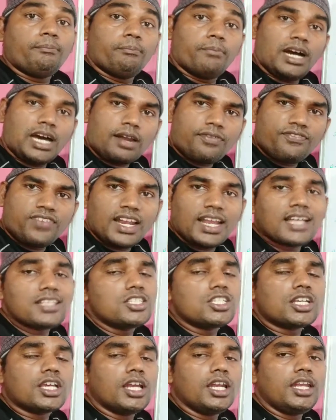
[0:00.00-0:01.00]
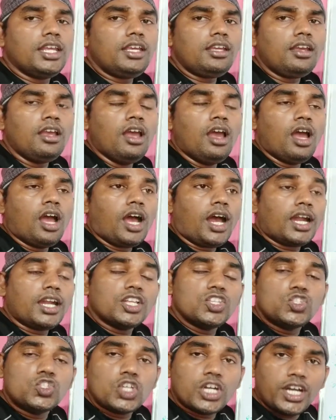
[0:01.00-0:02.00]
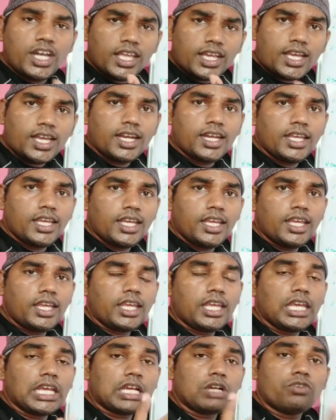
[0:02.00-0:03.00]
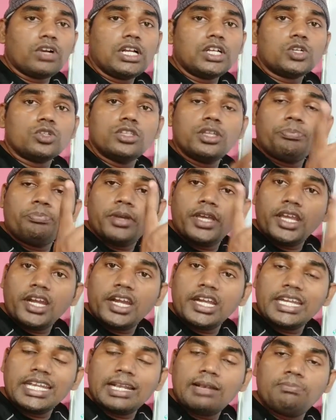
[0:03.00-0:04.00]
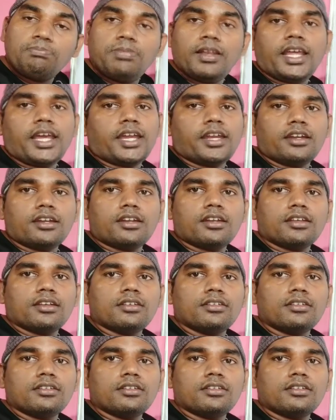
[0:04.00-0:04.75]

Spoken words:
morphologically and genetically equal to the parental plant.